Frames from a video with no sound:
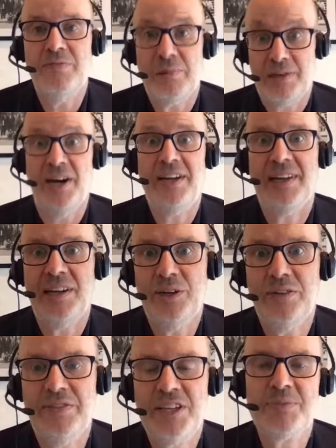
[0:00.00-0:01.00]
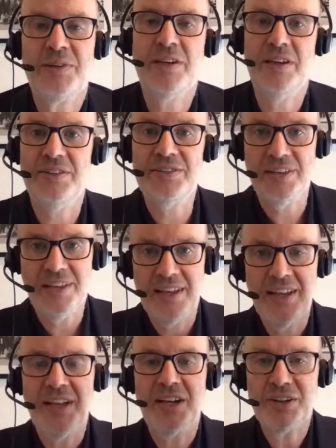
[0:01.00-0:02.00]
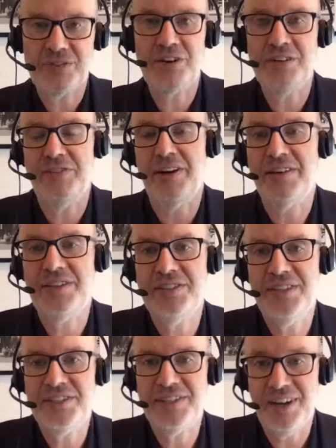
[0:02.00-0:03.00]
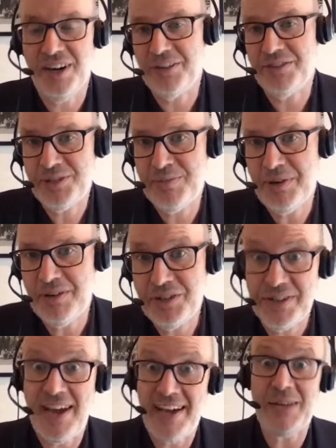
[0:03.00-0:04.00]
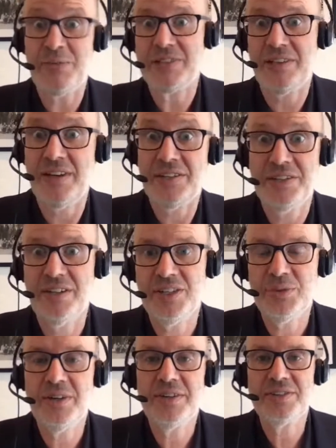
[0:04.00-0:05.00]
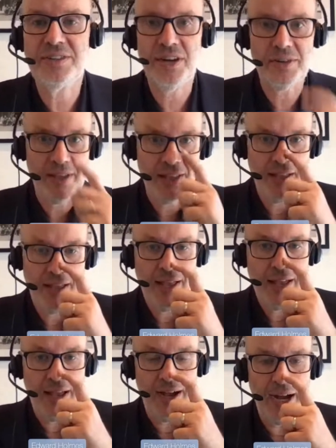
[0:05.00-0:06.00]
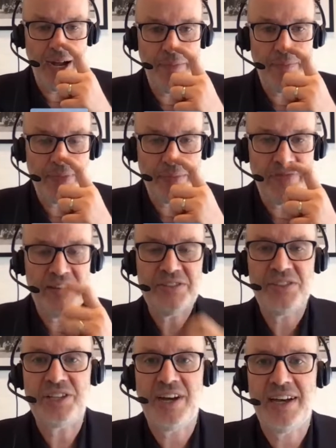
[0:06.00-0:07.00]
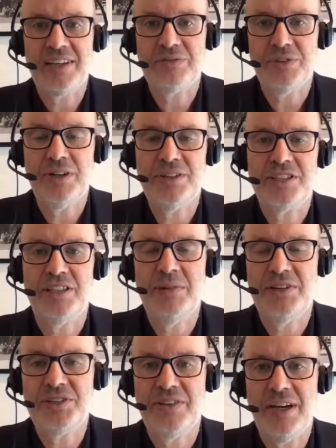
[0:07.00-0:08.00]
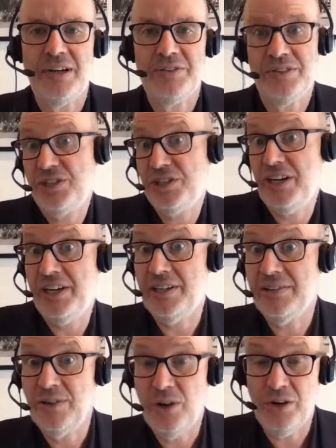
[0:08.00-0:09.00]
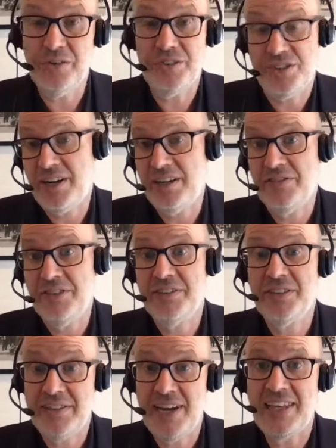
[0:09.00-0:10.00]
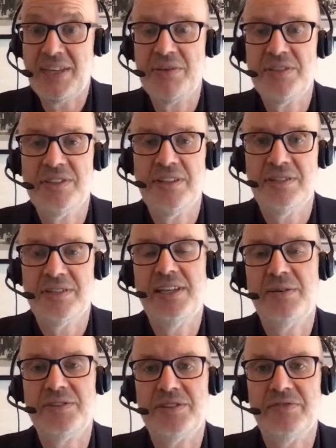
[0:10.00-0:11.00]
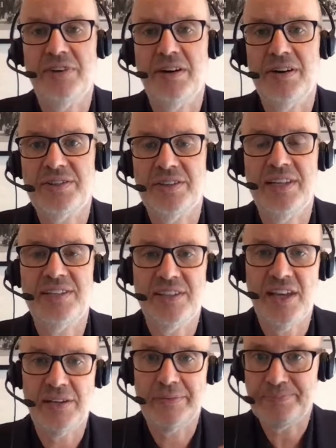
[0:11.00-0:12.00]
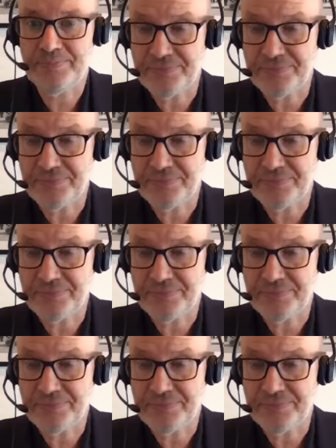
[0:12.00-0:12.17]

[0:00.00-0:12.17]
blindingly obvious, because coronaviruses are respiratory, and it was like SARS-1. So Professor Zhang wrote to the Ministry of Health in China on January 5th, the day that we sequenced the virus, and he said,